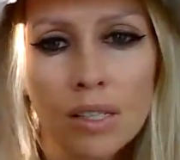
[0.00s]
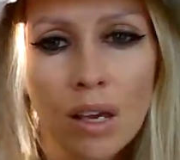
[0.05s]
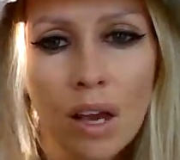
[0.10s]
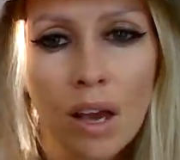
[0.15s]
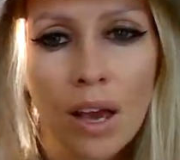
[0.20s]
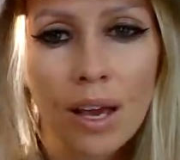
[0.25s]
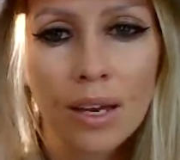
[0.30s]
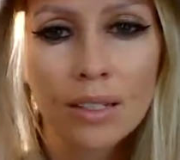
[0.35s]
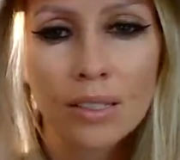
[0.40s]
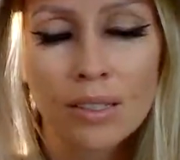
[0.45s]

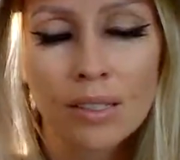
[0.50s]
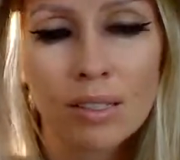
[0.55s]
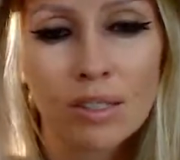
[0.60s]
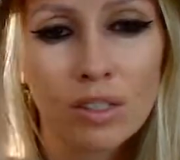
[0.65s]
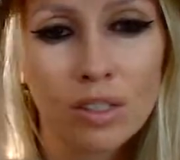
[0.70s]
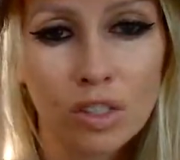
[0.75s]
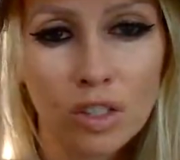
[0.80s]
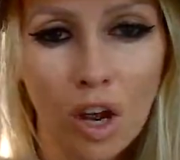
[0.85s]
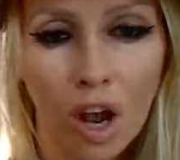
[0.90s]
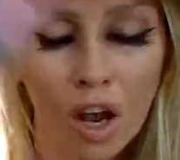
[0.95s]
ex is
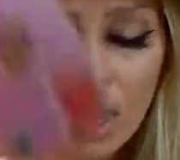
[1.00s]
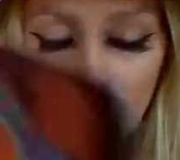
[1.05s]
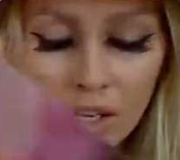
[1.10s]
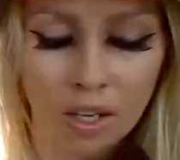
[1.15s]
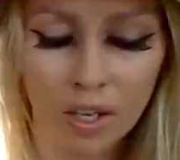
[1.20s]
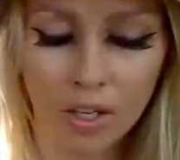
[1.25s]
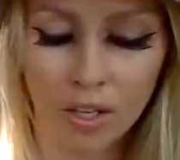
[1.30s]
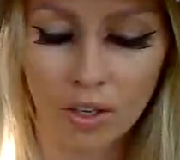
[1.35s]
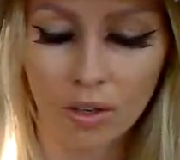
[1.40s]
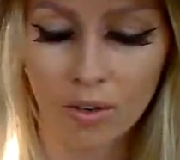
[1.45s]

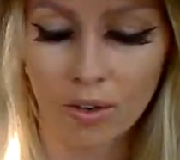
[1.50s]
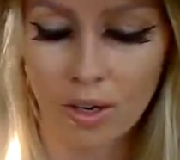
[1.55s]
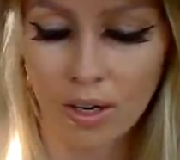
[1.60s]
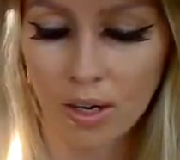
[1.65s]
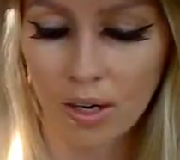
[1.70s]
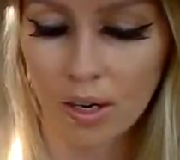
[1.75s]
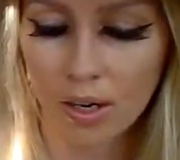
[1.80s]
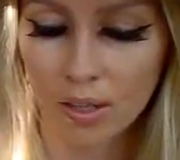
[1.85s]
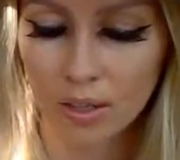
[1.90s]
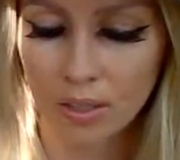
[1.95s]
stalking you
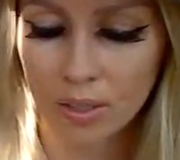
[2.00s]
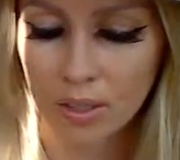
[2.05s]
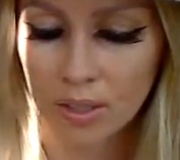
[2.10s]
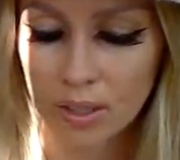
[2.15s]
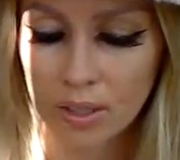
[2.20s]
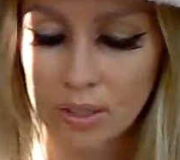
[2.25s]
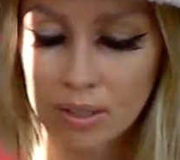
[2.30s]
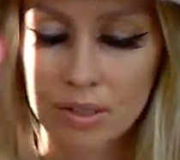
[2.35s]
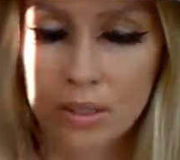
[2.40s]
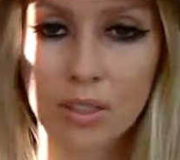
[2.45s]
here.
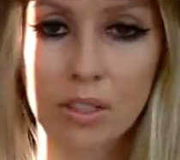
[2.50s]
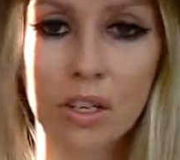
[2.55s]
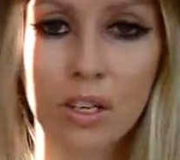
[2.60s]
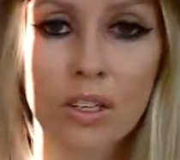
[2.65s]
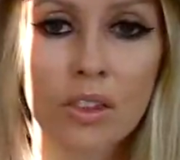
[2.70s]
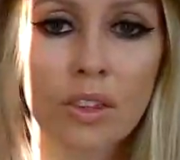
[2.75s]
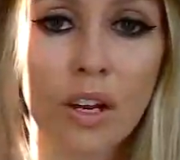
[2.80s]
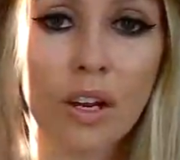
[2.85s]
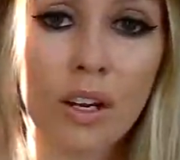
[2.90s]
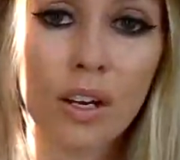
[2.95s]
He,
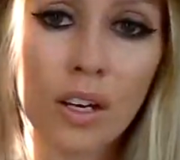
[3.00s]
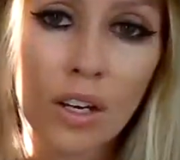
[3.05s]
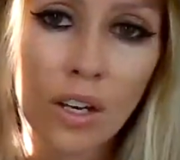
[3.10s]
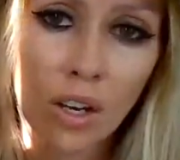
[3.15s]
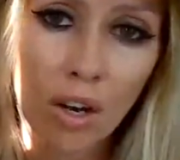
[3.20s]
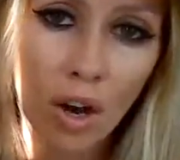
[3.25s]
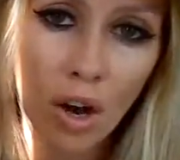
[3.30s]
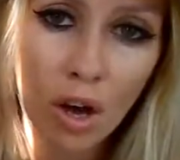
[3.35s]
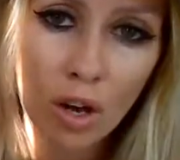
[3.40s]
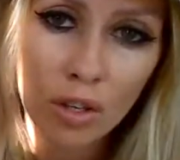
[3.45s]
they're gonna
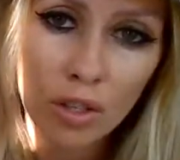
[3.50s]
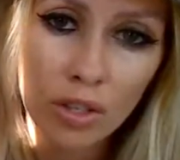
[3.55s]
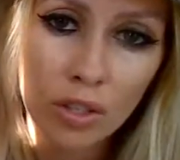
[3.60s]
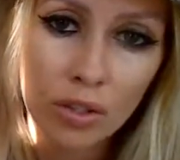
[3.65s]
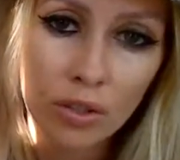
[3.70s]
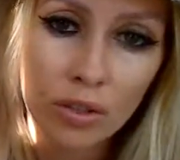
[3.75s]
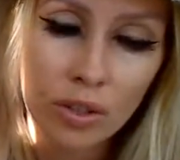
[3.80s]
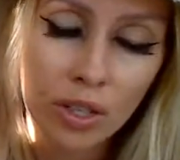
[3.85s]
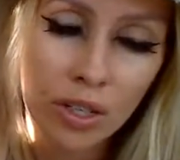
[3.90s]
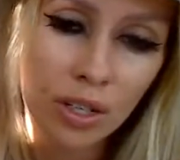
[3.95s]
call
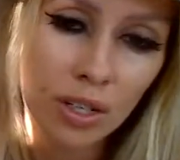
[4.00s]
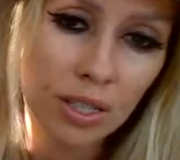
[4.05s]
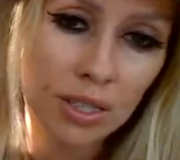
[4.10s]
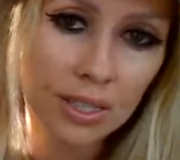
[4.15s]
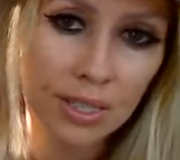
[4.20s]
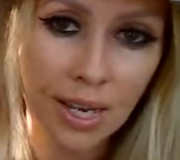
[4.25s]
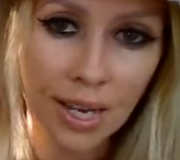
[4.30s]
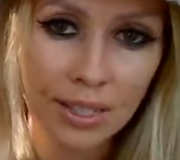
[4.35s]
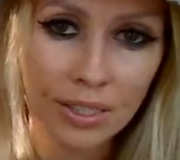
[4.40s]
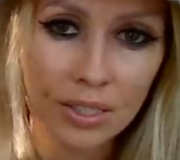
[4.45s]
you. They're gonna
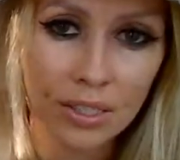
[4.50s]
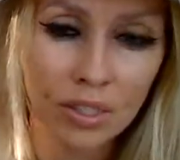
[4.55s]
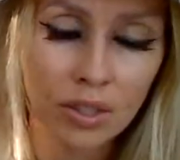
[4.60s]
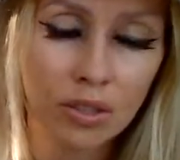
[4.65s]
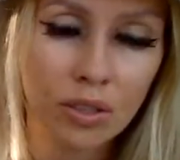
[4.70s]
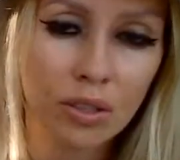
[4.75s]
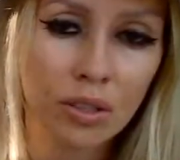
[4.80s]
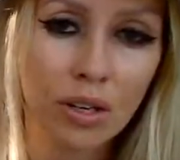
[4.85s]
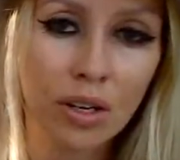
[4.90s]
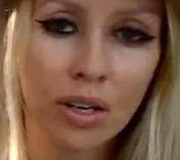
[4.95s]
text
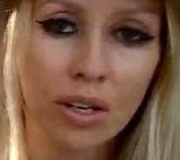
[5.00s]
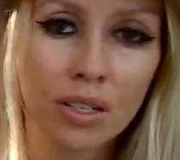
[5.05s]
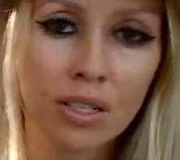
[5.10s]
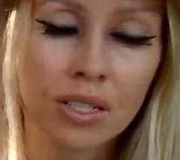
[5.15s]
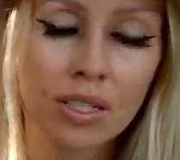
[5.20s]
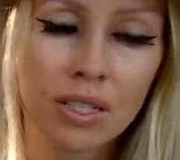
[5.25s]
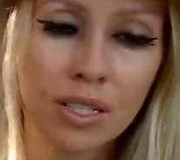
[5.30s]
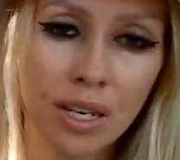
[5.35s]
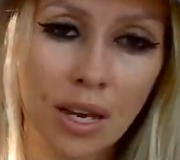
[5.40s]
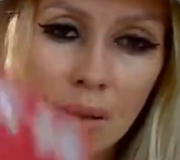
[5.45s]
you. They're
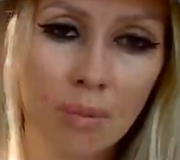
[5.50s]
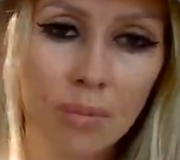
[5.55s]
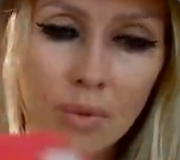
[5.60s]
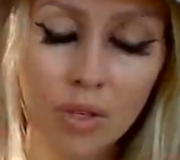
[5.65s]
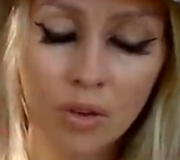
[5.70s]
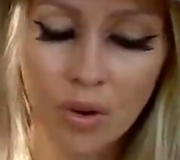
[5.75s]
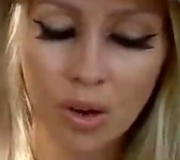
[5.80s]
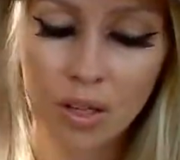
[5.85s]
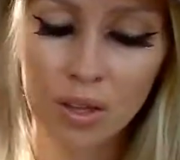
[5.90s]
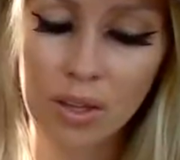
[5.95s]
gonna DM
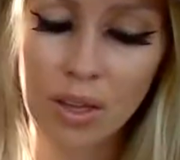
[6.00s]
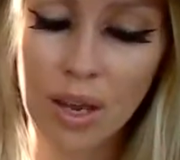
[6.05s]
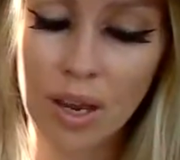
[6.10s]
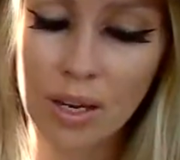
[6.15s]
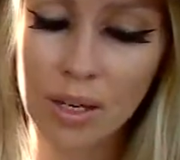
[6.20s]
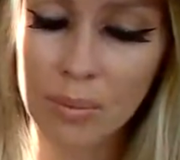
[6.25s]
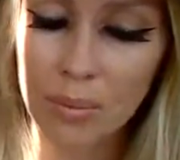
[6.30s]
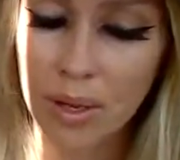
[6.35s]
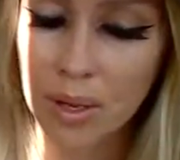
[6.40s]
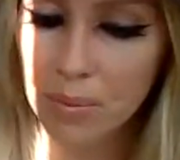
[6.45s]
you
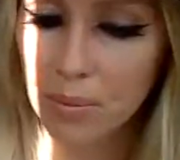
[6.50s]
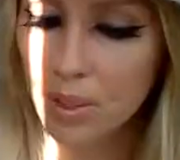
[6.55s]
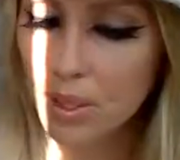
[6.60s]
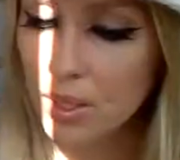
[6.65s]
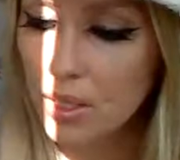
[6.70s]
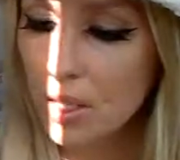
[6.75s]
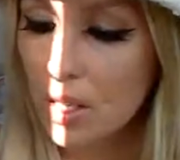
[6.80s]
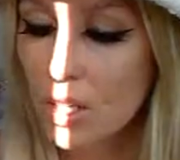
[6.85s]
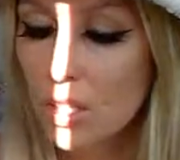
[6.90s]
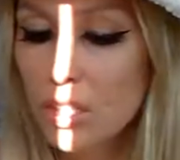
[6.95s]
online
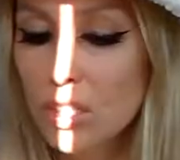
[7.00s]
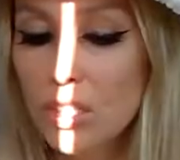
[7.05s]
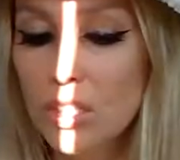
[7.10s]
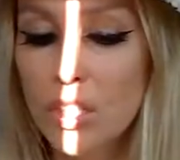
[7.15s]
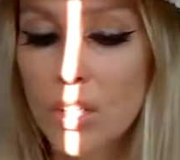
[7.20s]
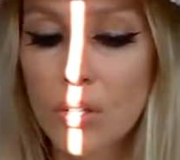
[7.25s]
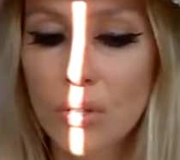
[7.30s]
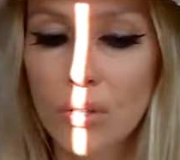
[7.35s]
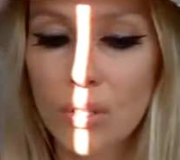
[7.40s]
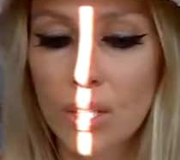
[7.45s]
maybe
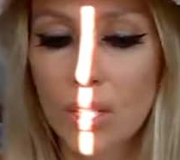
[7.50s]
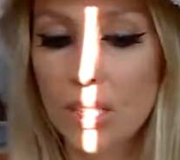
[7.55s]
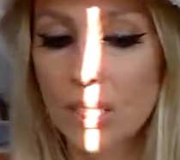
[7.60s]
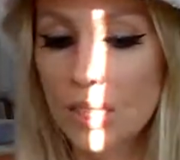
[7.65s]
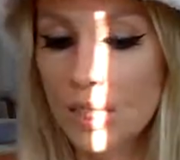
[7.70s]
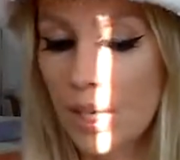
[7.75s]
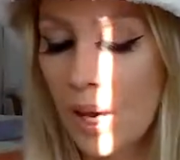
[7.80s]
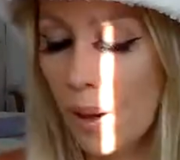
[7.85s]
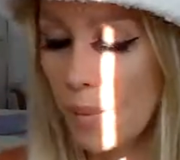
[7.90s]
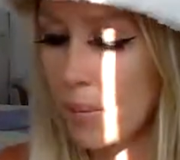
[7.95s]
soon.
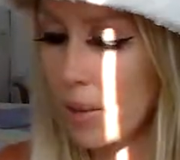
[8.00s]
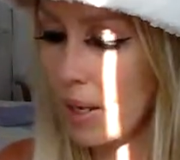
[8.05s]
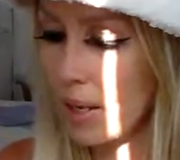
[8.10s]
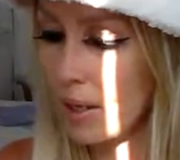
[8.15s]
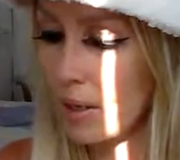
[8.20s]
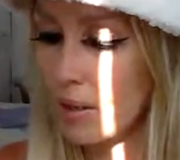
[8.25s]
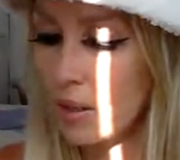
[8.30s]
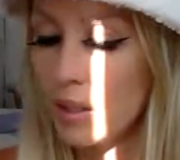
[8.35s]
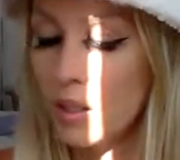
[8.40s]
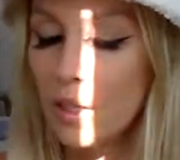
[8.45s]
It's coming.
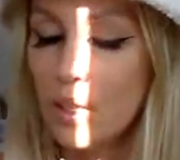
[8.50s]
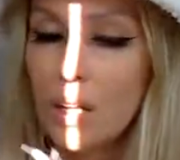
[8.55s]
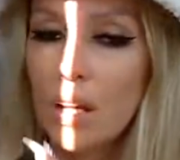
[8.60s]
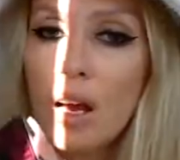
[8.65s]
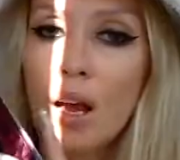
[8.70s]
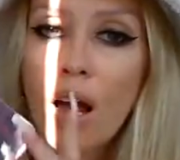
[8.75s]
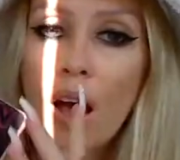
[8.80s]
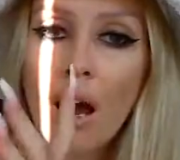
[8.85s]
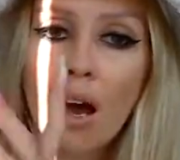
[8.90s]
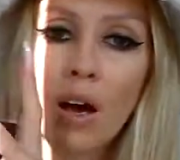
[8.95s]

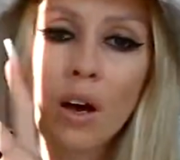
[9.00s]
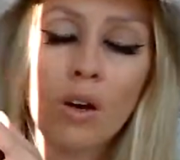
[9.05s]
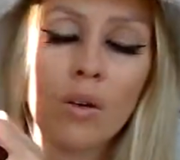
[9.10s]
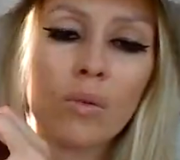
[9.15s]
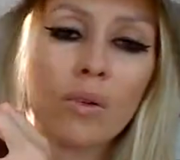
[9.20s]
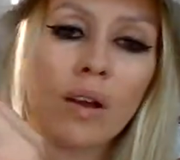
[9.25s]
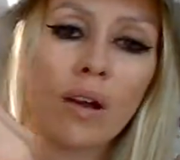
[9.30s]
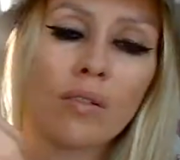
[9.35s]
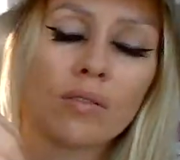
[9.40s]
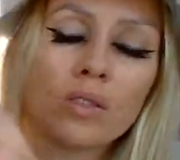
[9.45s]
Uh oh,
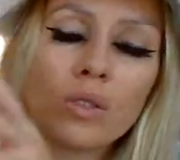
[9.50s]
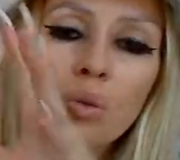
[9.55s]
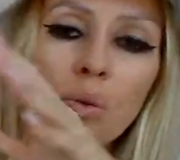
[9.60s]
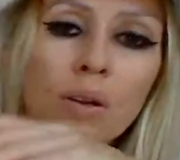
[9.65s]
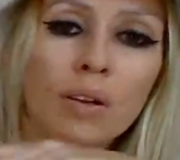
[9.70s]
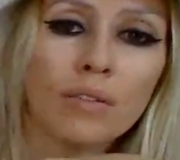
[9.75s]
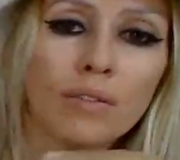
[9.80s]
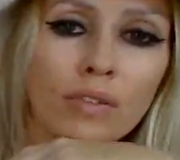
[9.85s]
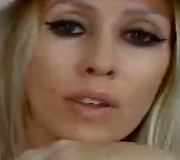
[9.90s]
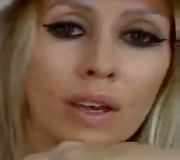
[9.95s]
we have
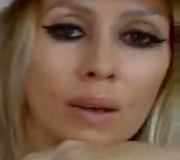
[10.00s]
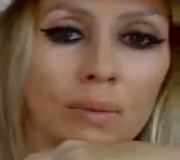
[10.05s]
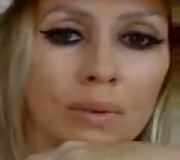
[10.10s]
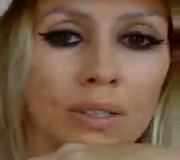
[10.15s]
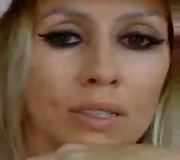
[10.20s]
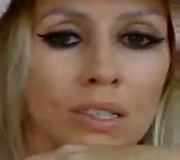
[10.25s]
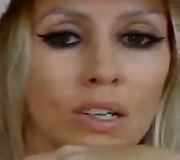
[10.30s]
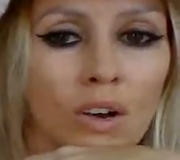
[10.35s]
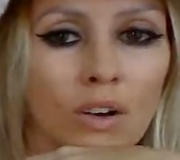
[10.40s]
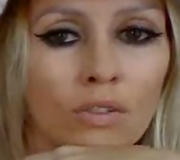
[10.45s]
twin flame
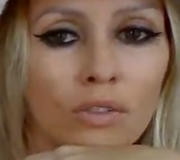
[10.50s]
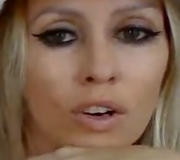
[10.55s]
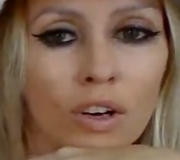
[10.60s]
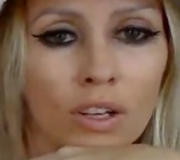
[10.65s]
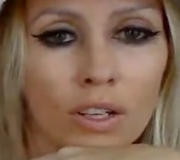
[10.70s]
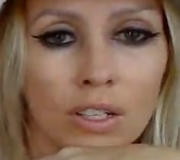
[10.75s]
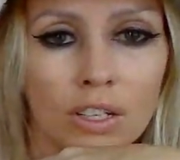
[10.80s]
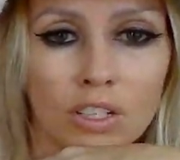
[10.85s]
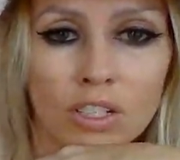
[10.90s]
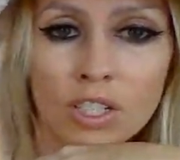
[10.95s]
as the overall
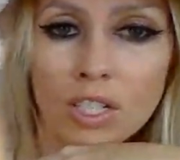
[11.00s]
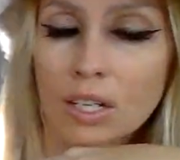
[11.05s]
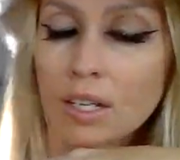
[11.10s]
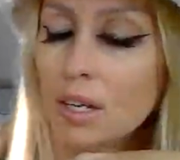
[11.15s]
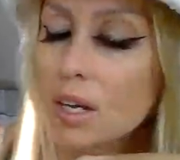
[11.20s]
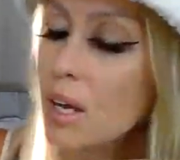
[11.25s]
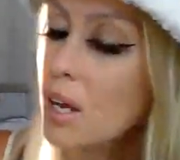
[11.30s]
energy.